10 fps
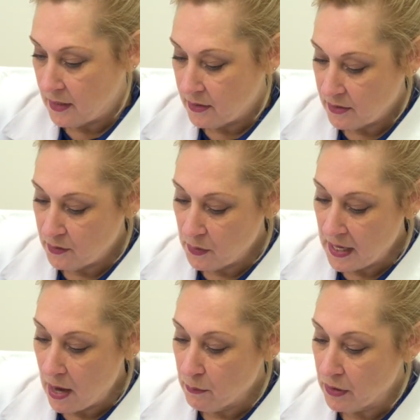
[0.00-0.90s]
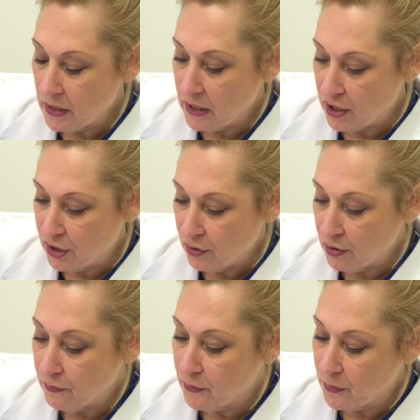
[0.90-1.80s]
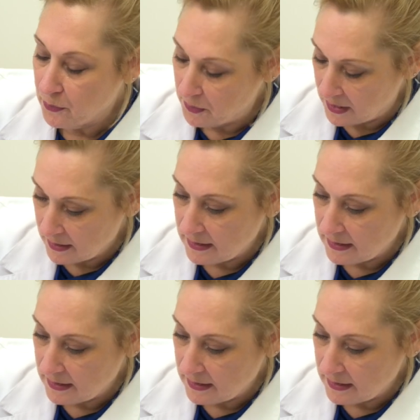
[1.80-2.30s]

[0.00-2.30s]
So again, we're going to cure because